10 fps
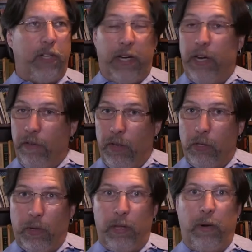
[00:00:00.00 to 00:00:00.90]
did
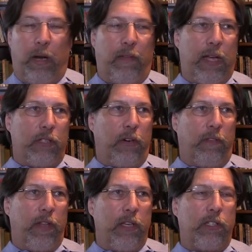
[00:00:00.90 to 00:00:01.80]
interviews with them and all of that sort
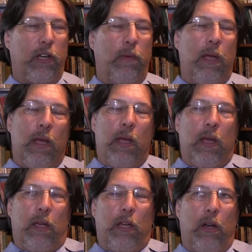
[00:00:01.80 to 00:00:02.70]
of thing. So,
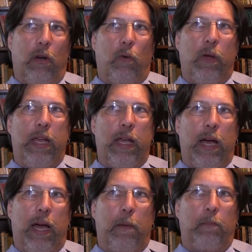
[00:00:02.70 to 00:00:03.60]
we
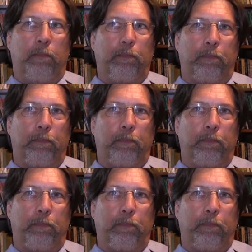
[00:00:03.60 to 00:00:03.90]
got,